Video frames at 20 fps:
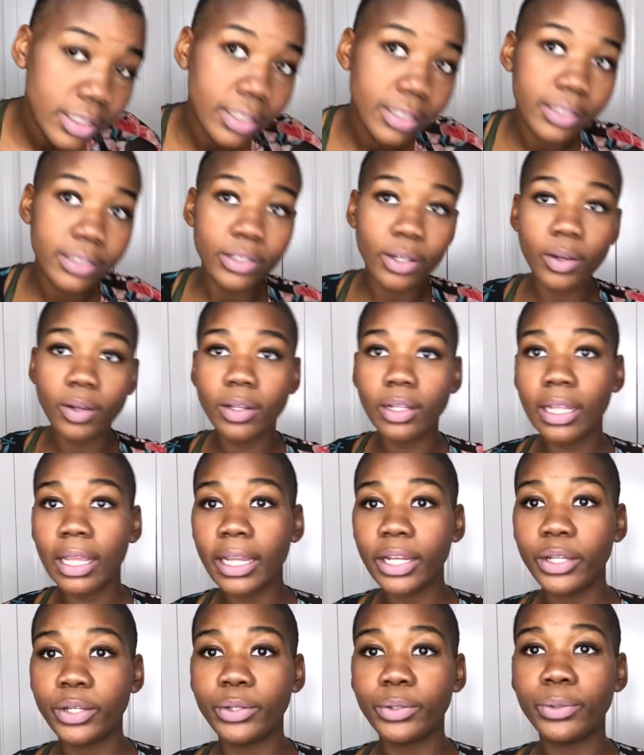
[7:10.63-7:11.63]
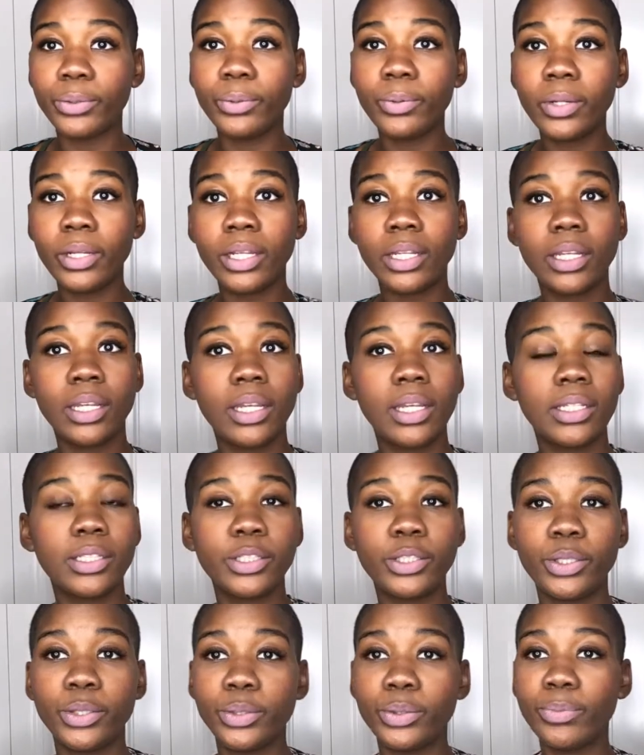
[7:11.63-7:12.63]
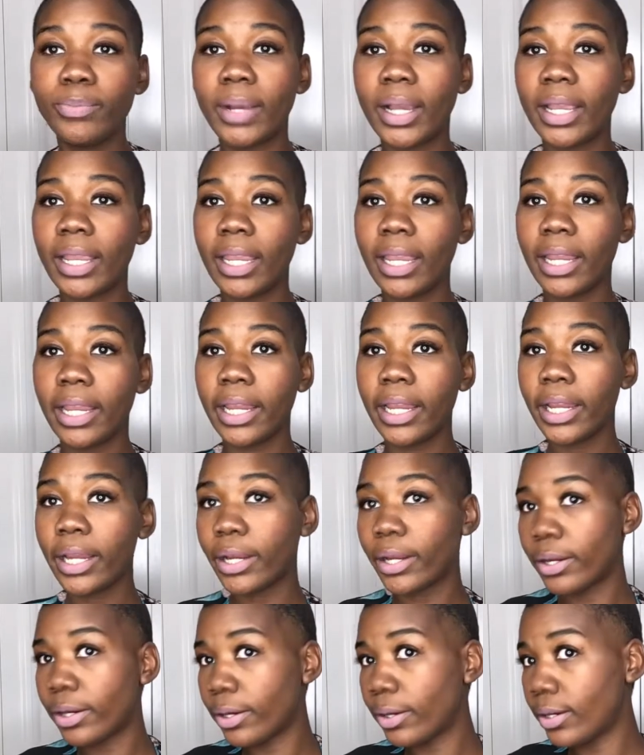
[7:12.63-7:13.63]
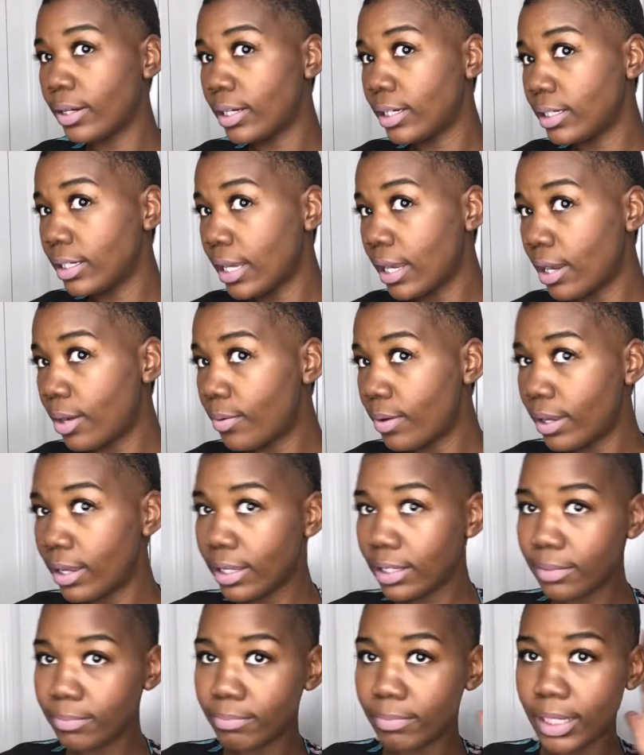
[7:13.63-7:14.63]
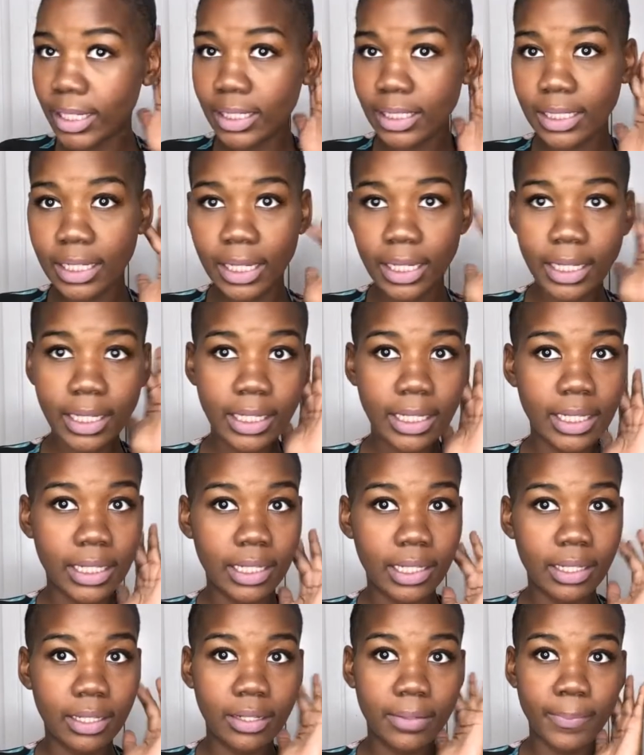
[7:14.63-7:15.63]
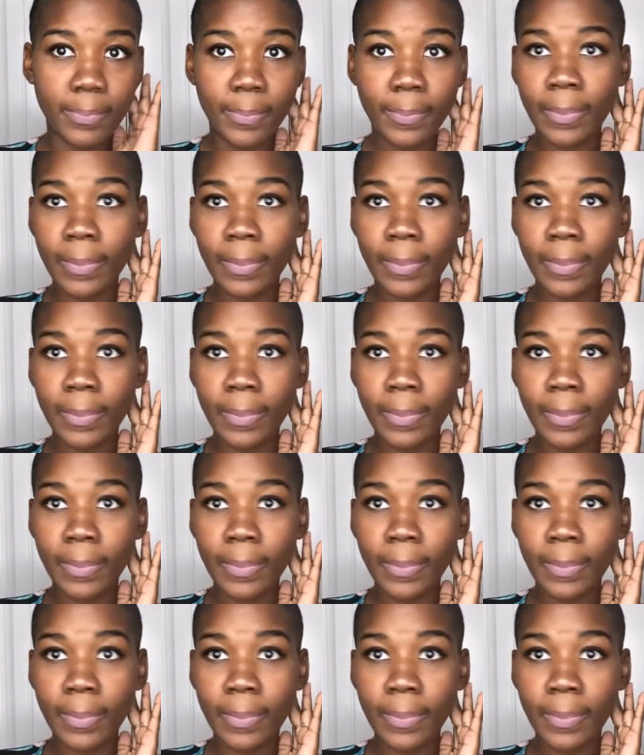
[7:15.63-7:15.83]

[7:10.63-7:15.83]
That's all I do to my hair and how I maintain it.